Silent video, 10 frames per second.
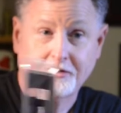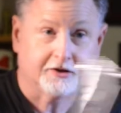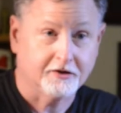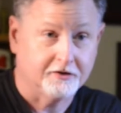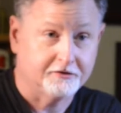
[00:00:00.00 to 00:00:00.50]

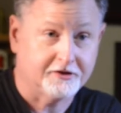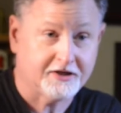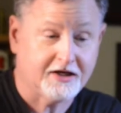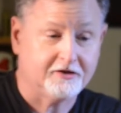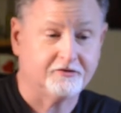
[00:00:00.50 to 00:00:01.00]
plate onto the
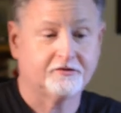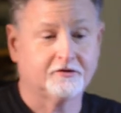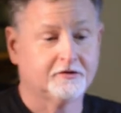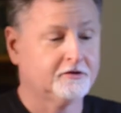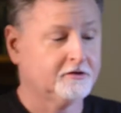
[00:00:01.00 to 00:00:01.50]
case.
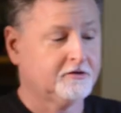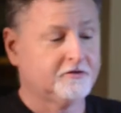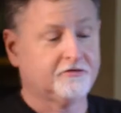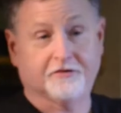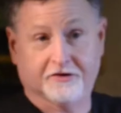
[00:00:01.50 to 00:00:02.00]

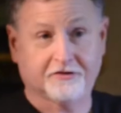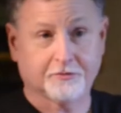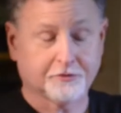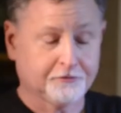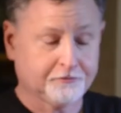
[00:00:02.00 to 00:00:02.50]
Very
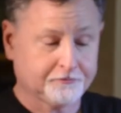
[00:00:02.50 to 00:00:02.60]
simple.